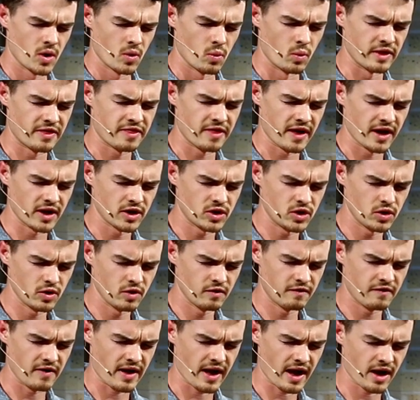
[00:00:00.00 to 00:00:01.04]
We thank you
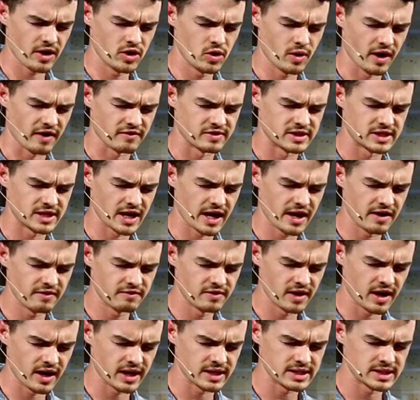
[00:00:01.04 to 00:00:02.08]
for how you have
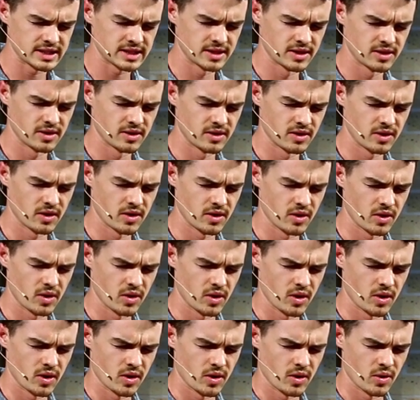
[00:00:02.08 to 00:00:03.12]
saved us.
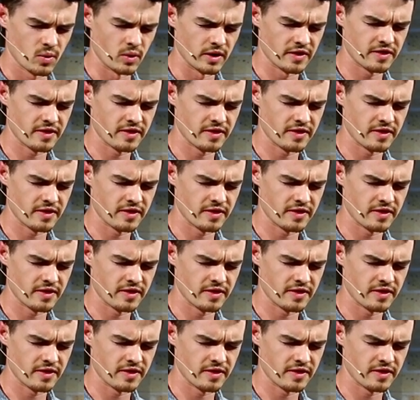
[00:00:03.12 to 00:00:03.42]
We